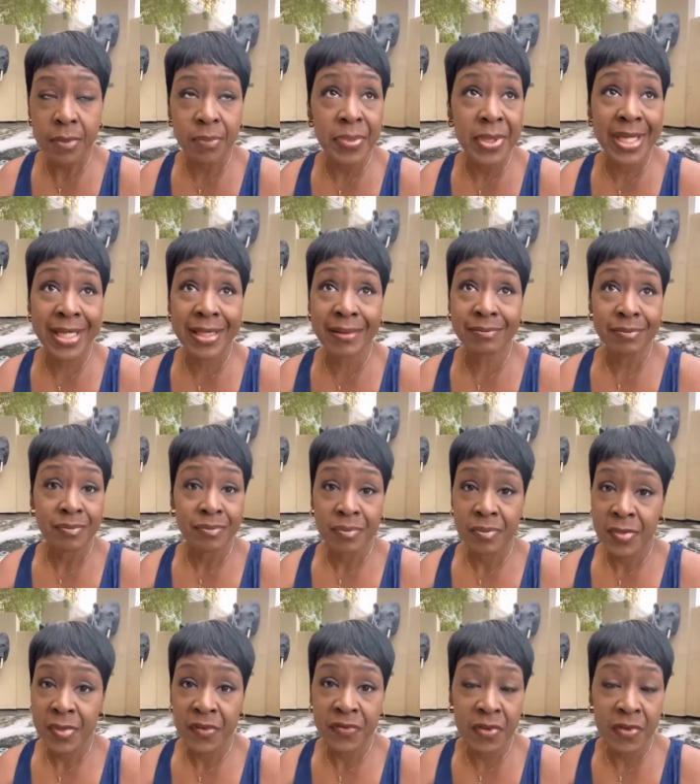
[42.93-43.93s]
But
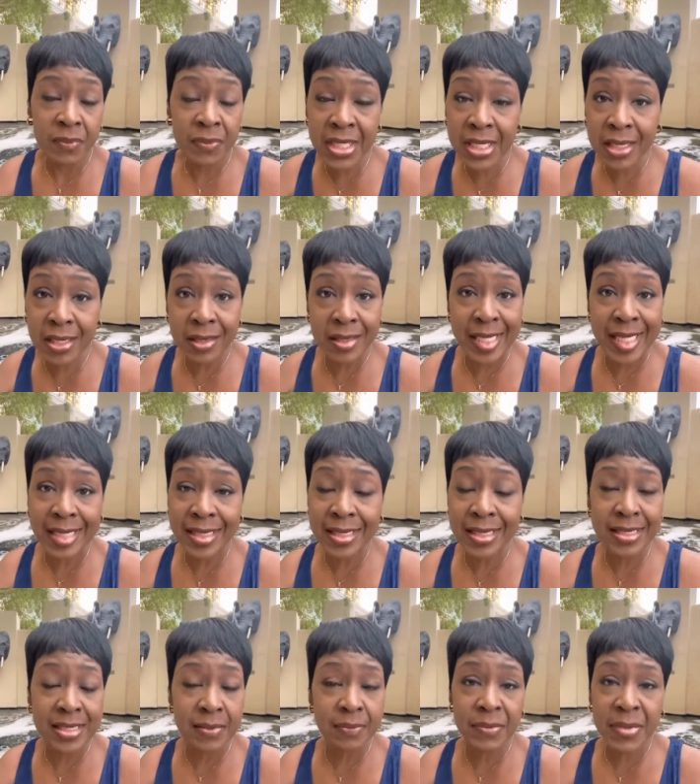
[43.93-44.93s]
for me, that
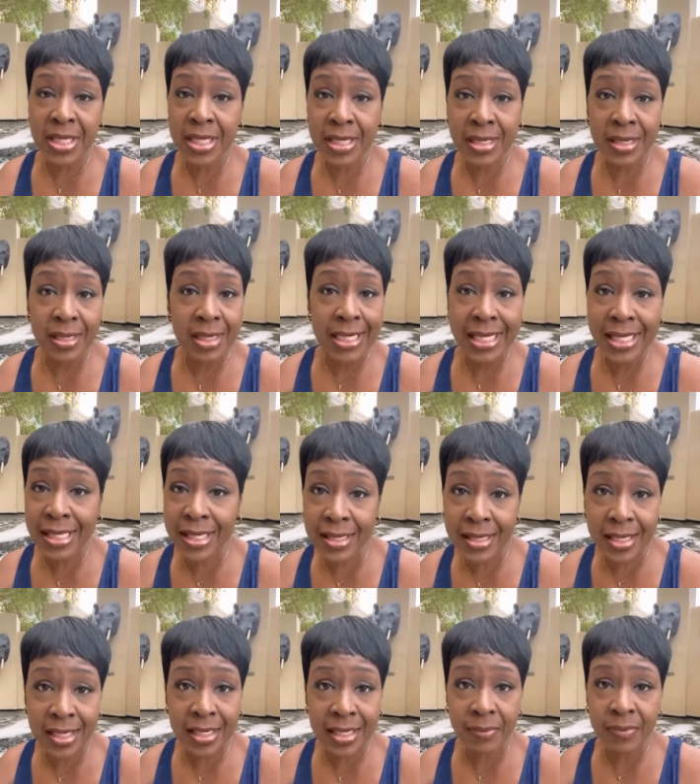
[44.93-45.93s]
doesn't mean
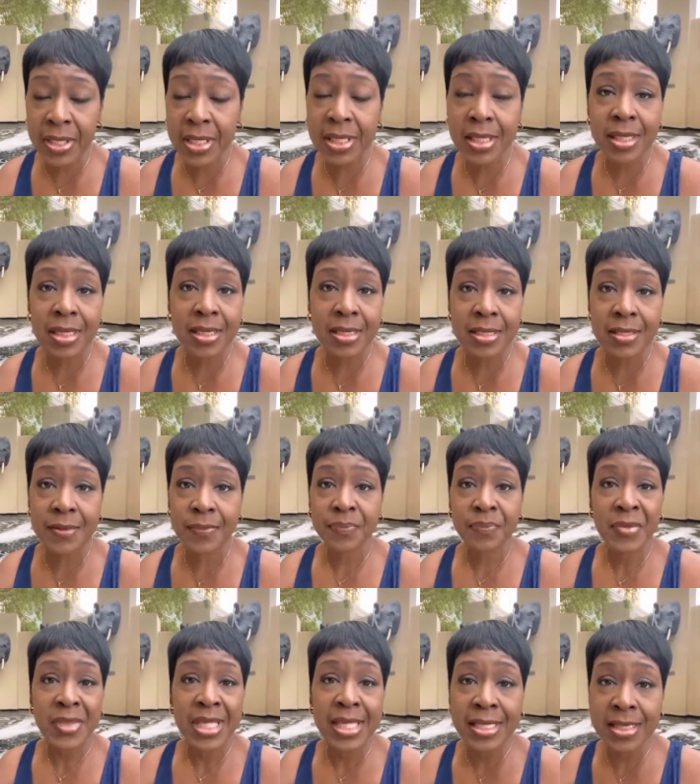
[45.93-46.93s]
anything, because
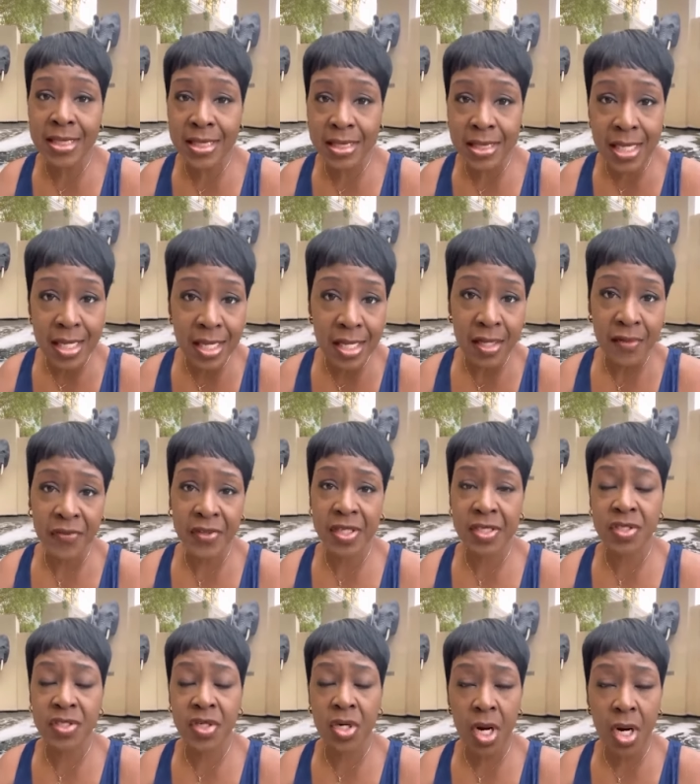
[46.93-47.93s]
his love,
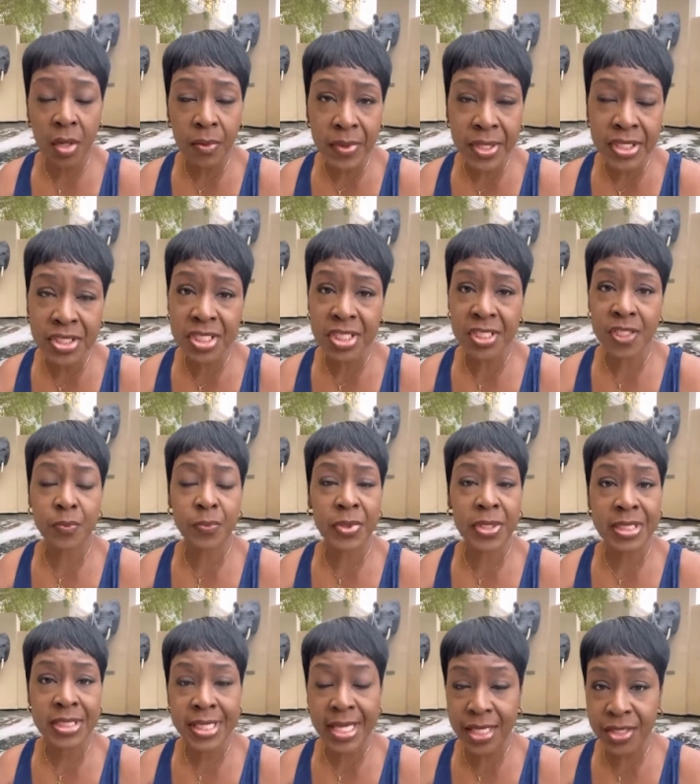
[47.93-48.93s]
his courage, his
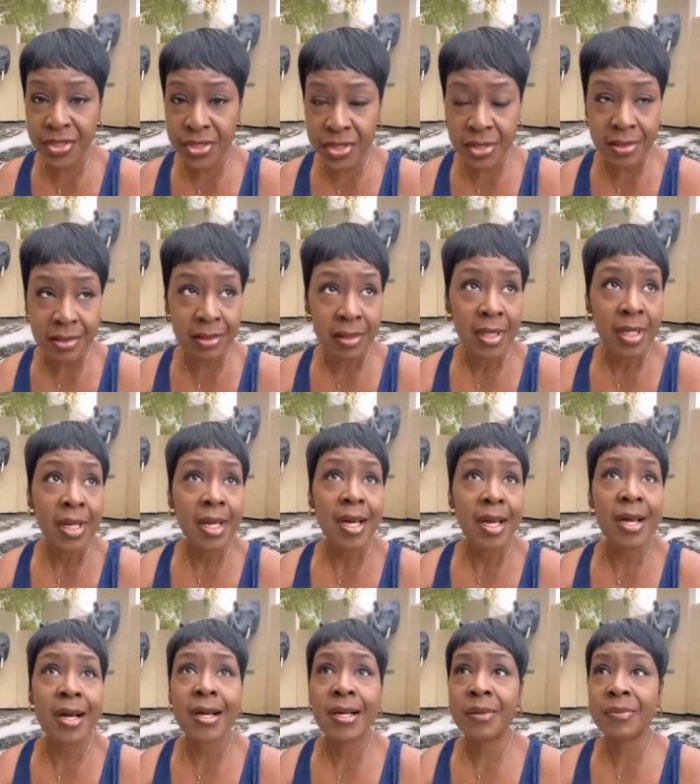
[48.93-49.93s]
protection,
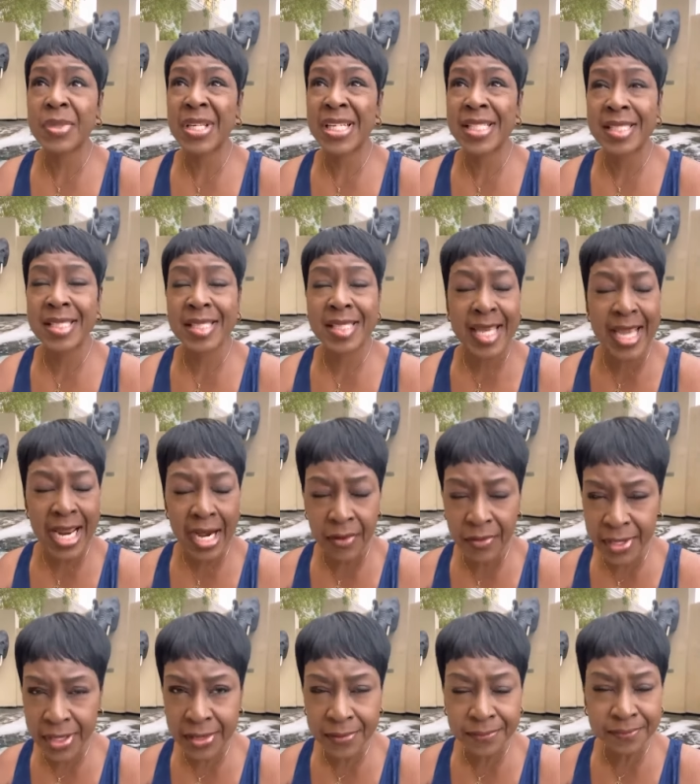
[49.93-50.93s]
his
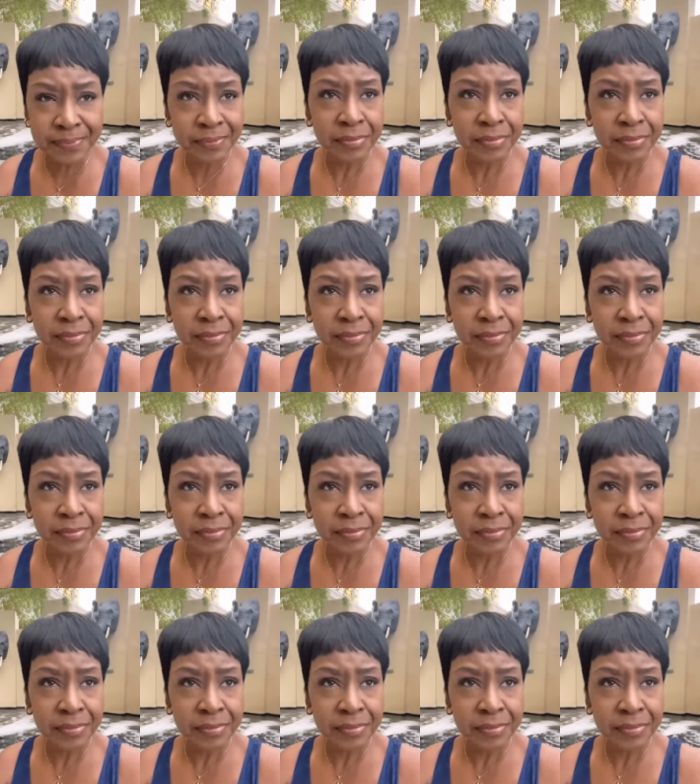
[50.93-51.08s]
caring